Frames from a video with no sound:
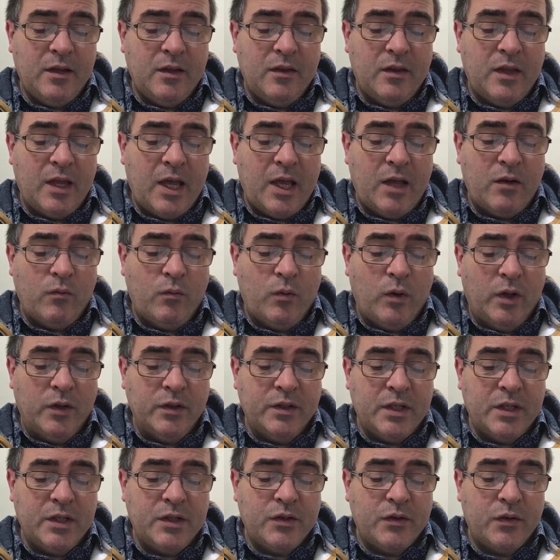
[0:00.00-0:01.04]
then
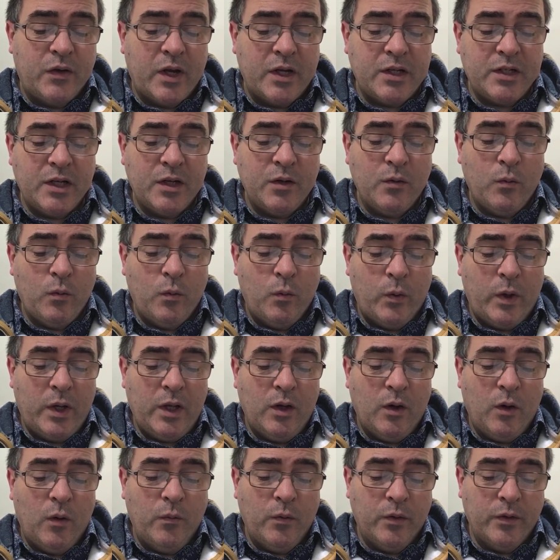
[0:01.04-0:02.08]
runs his threshing
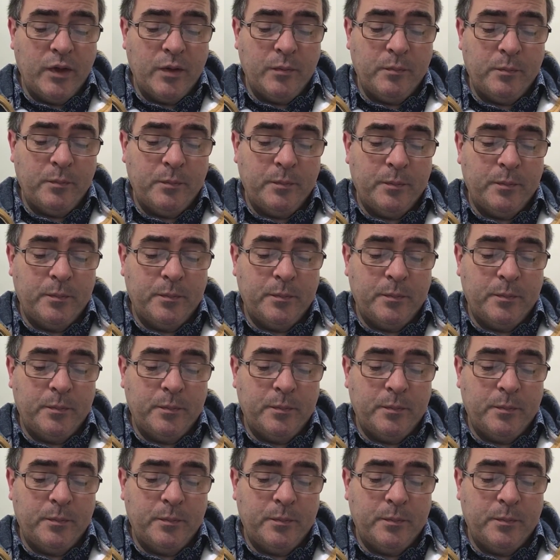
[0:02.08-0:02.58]
wheel over them.